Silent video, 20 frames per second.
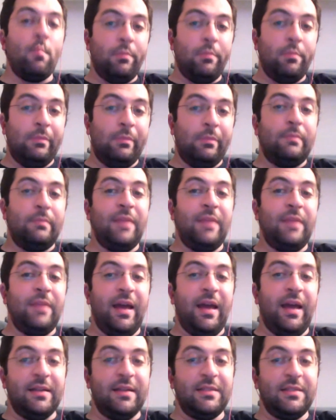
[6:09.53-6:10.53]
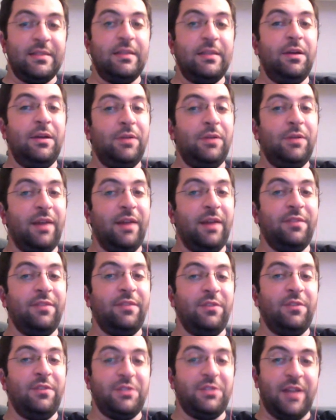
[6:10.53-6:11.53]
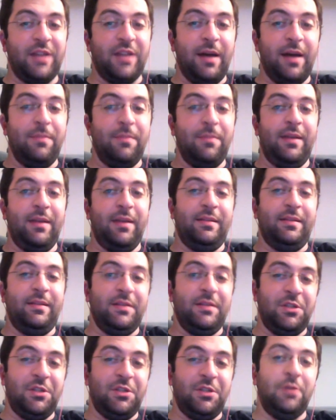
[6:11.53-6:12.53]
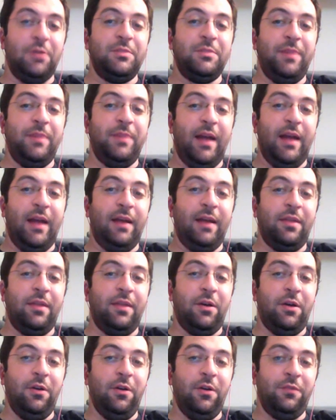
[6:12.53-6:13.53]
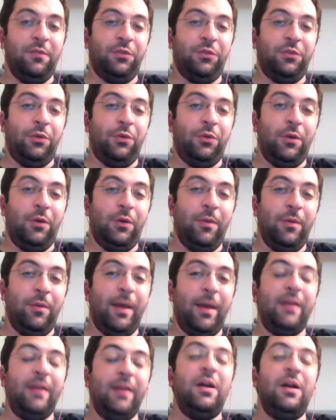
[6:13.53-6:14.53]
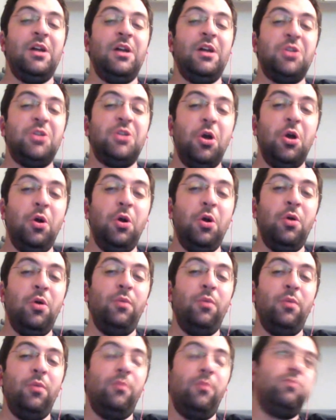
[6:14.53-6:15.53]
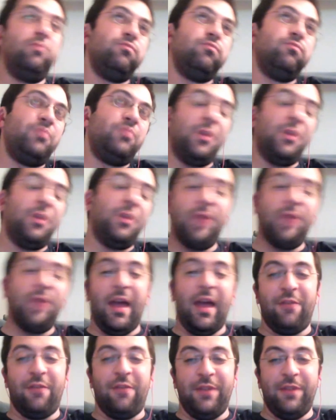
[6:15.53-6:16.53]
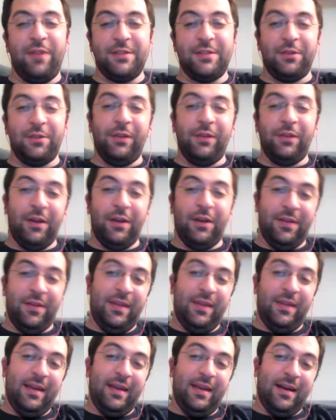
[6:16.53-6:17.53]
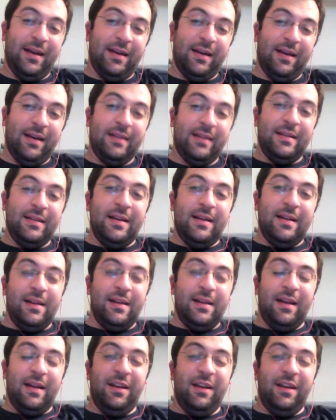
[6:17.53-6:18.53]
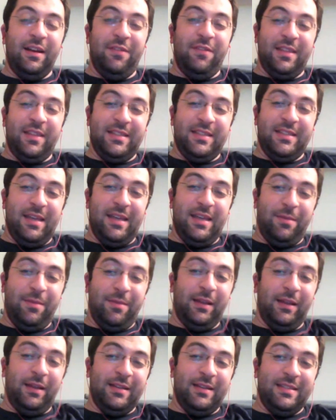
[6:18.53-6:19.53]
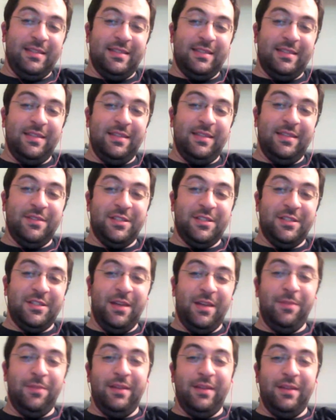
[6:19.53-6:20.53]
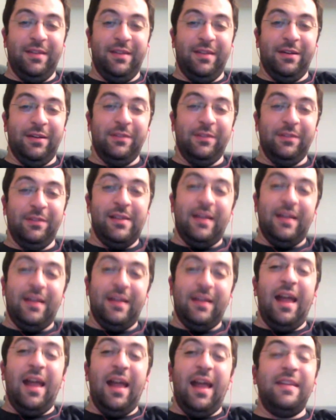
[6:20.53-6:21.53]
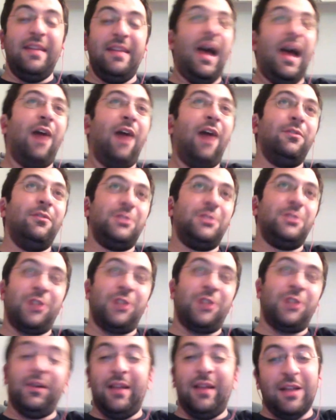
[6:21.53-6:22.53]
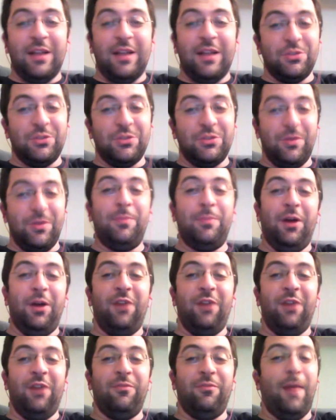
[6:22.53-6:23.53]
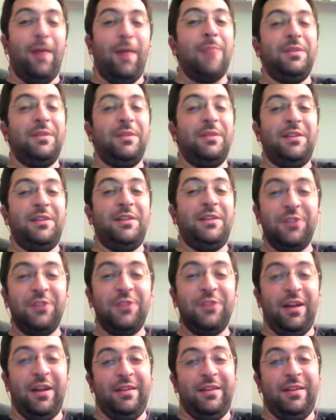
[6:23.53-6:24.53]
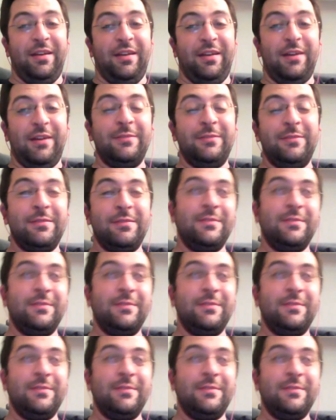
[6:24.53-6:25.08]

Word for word: Mm, yes, you know, not the first time that this show has been ahead of the curve, Sorg. We're about two, two and a half weeks early on the uh, enough of this Nikki Bella is Divas Champion deal, mm-hmm. and now Charlotte has ripped off my petition idea.